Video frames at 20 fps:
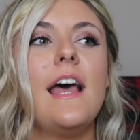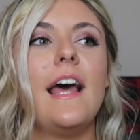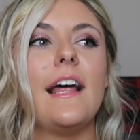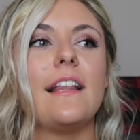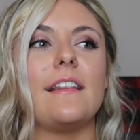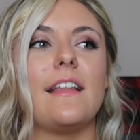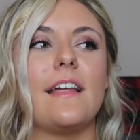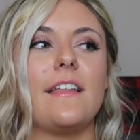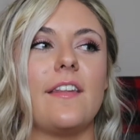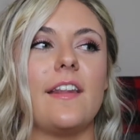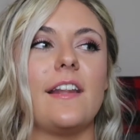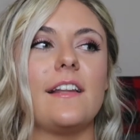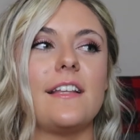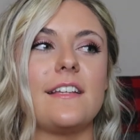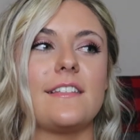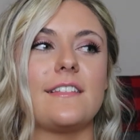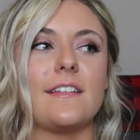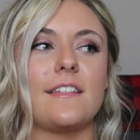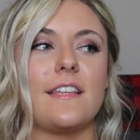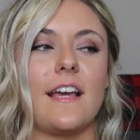And at
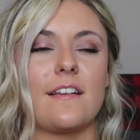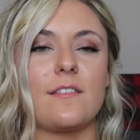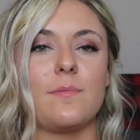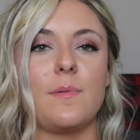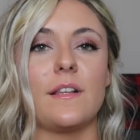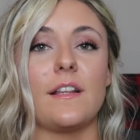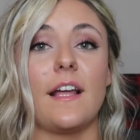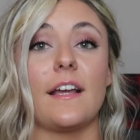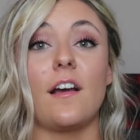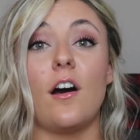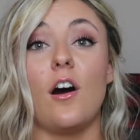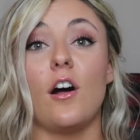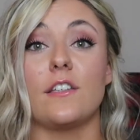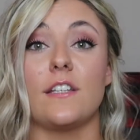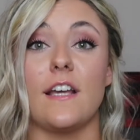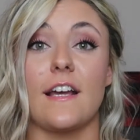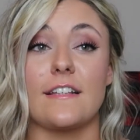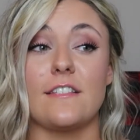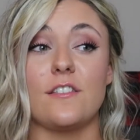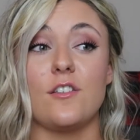least a text being like, I'll
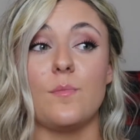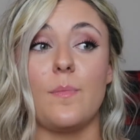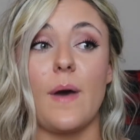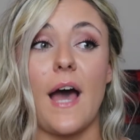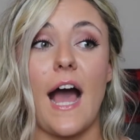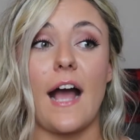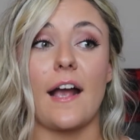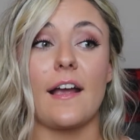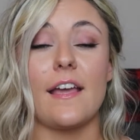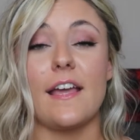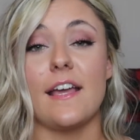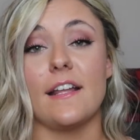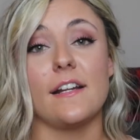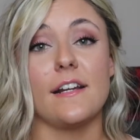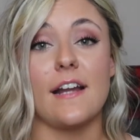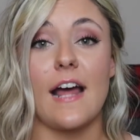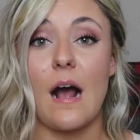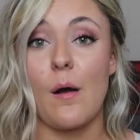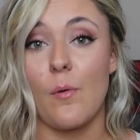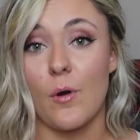text you back in
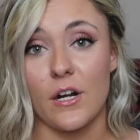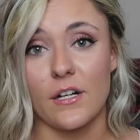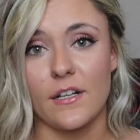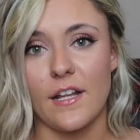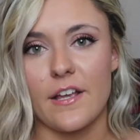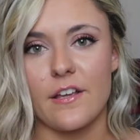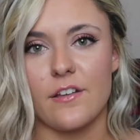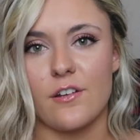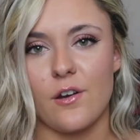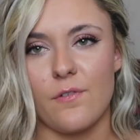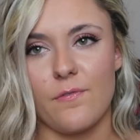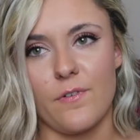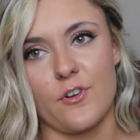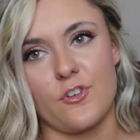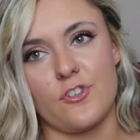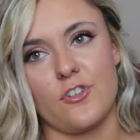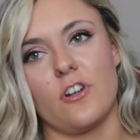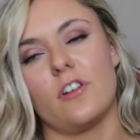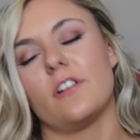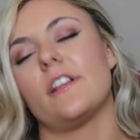an hour and let you know for
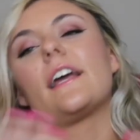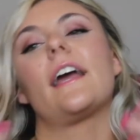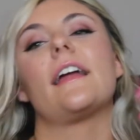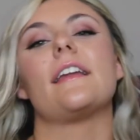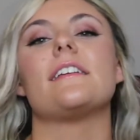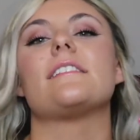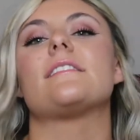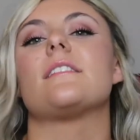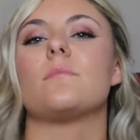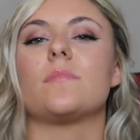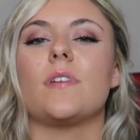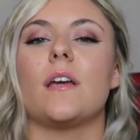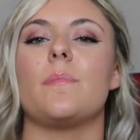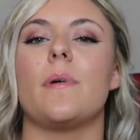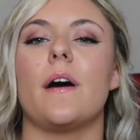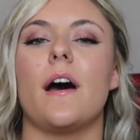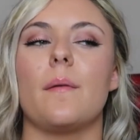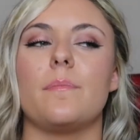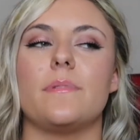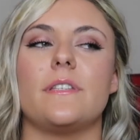sure. Like I need some type
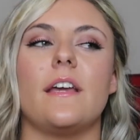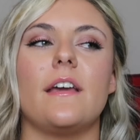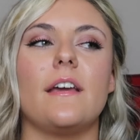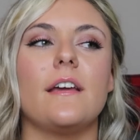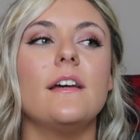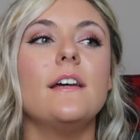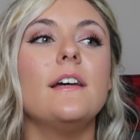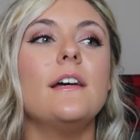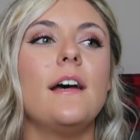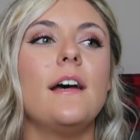of update.